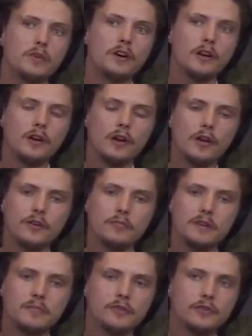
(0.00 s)
It's our podcast. A, a lot of
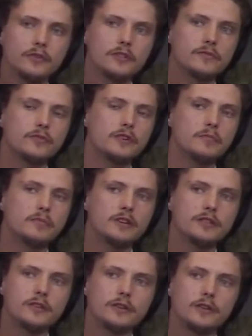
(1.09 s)
yeah. people do this for
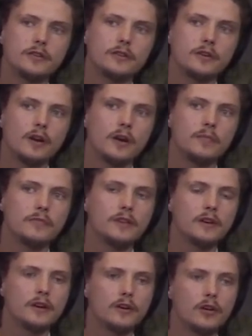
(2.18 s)
depression, though. I
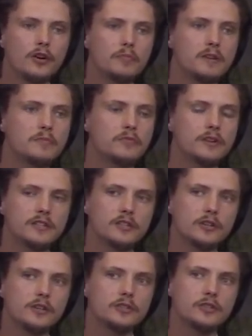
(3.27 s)
think a lot of people get
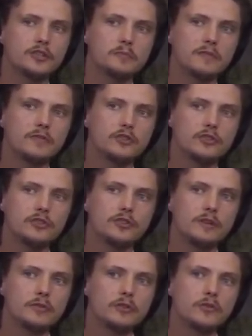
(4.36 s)
started on the spiritual
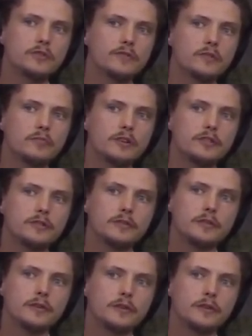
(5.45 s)
journey because of depression.